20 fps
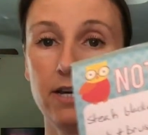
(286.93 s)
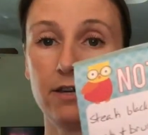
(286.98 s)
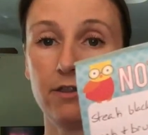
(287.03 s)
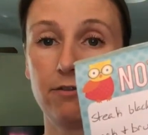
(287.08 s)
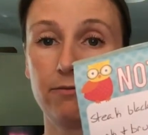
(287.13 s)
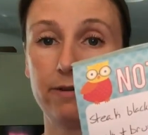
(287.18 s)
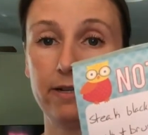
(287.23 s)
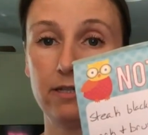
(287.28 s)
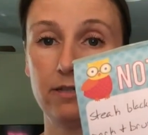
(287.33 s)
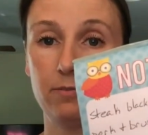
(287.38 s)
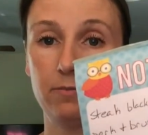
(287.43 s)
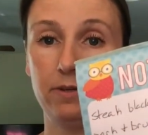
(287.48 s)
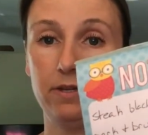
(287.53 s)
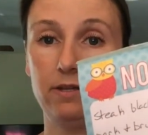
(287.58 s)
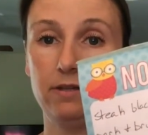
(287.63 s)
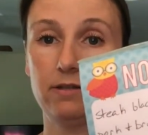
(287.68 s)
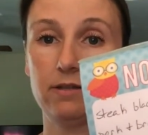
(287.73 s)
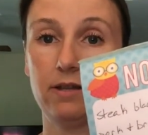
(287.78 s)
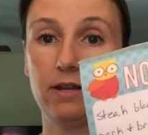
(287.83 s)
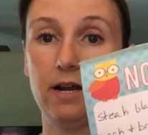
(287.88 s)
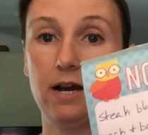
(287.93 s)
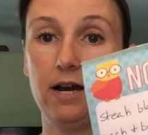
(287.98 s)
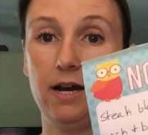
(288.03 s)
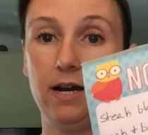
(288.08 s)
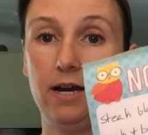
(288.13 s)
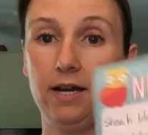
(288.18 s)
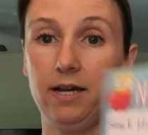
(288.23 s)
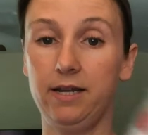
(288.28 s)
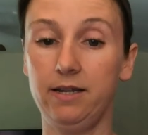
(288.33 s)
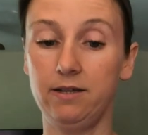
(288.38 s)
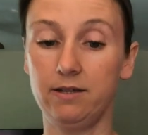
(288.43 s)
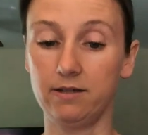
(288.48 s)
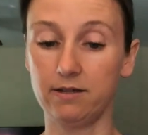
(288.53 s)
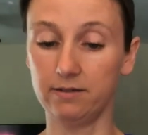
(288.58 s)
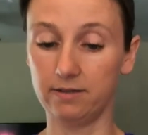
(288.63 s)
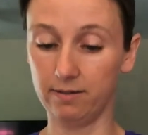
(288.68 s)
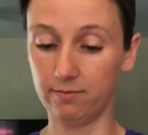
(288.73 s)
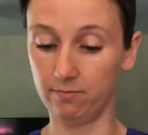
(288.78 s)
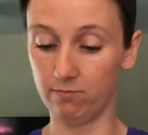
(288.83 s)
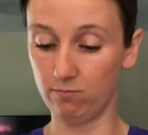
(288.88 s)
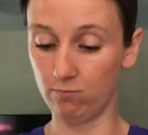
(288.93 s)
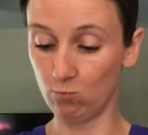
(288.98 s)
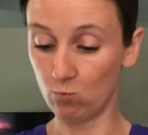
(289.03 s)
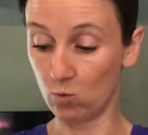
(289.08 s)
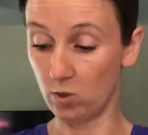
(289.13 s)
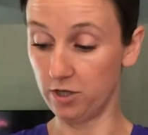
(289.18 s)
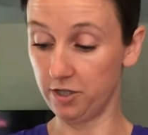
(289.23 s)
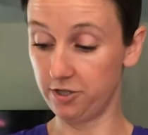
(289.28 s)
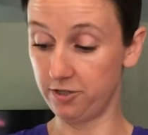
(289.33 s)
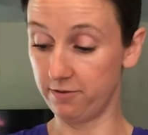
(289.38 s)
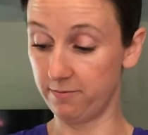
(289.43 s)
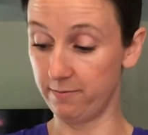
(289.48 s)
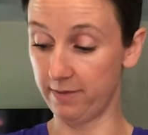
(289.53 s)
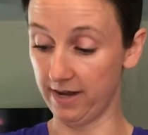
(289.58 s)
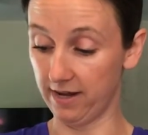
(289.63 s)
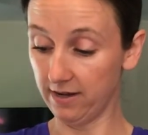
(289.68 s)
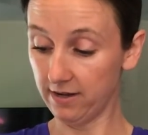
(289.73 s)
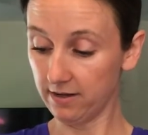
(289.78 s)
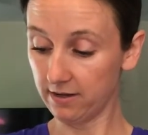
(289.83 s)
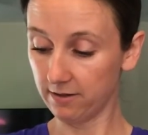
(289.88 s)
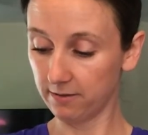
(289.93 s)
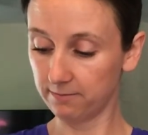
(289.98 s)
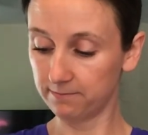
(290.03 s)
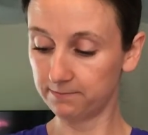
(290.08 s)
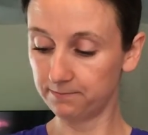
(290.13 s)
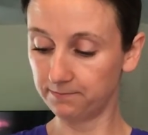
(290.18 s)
the recipes that I want to make.